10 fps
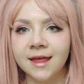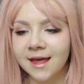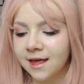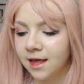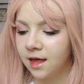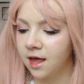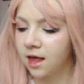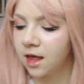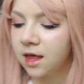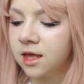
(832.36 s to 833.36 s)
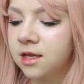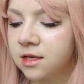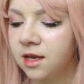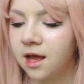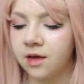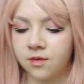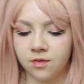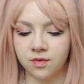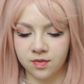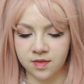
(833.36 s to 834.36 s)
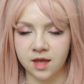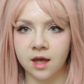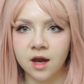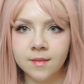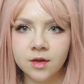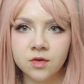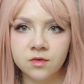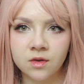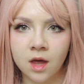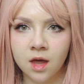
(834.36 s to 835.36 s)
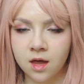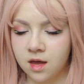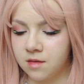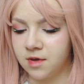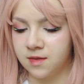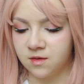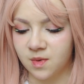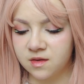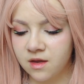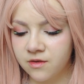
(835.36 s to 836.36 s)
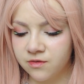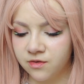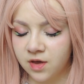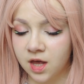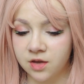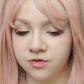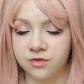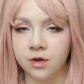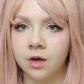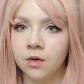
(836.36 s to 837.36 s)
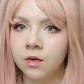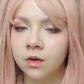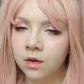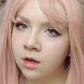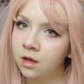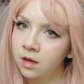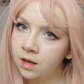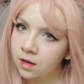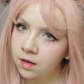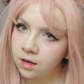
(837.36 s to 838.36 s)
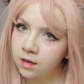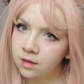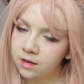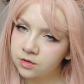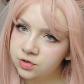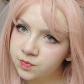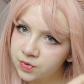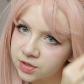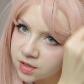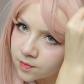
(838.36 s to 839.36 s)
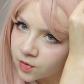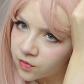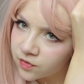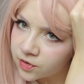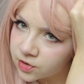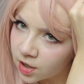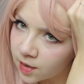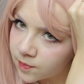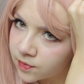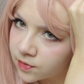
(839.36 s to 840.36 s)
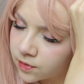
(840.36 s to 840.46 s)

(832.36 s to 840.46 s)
Yay! And now the hair bows. I made these myself ages ago. Just put them over top.